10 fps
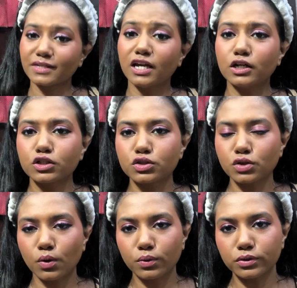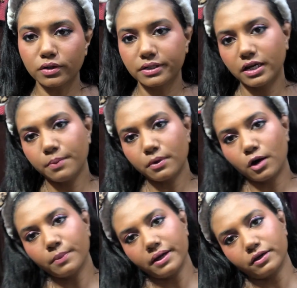It looks so good on camera. Oh
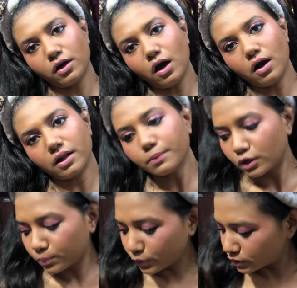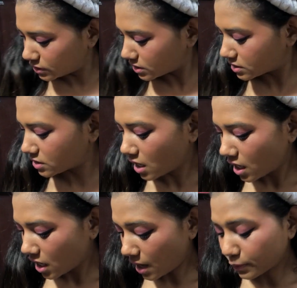my god, I'm
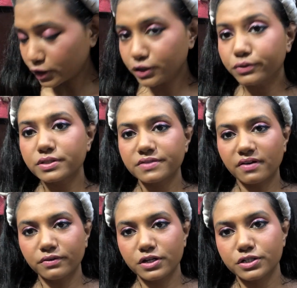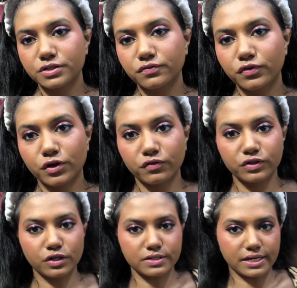gonna use this foundation for
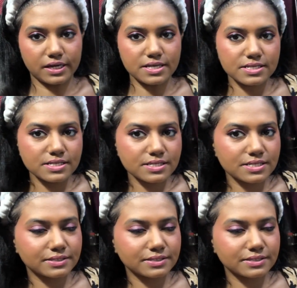videos, I guess.